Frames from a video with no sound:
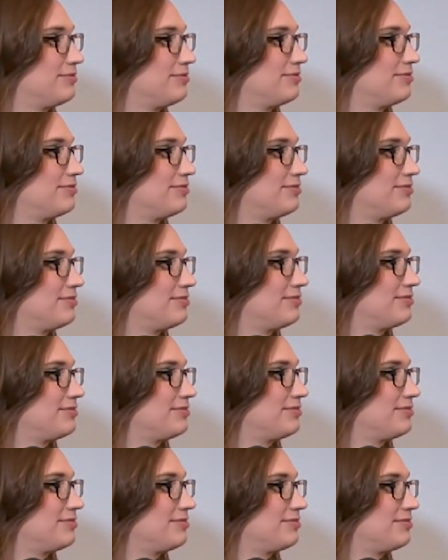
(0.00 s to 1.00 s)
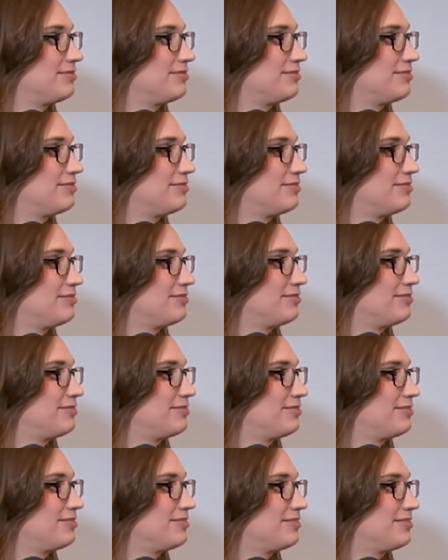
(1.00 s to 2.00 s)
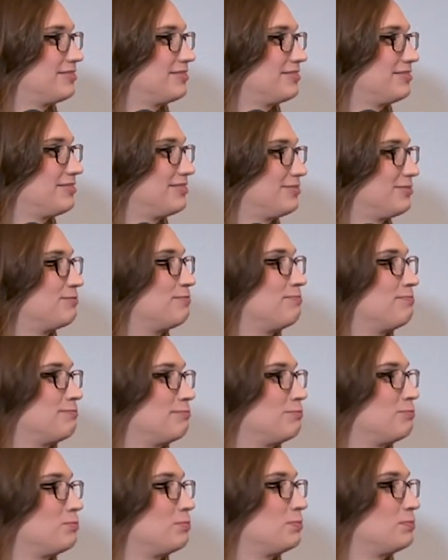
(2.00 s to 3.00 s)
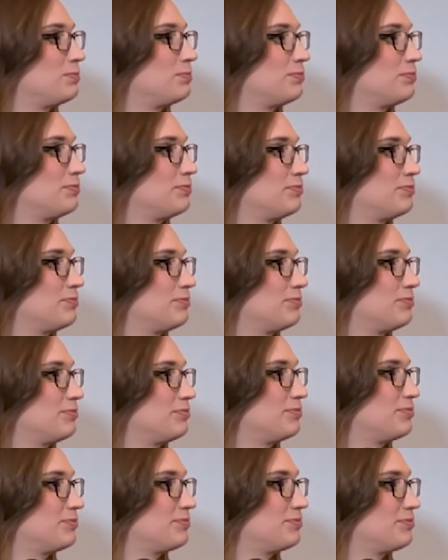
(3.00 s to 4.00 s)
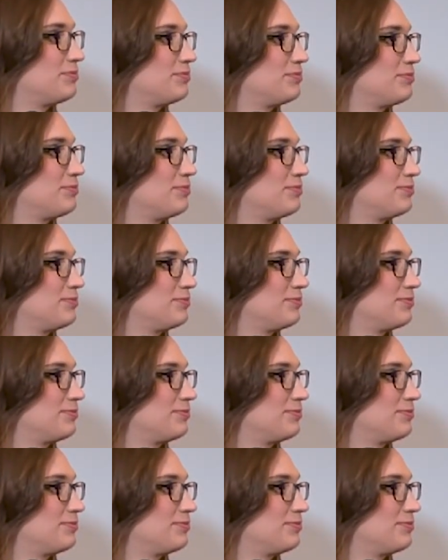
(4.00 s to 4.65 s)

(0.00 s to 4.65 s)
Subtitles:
[no speech]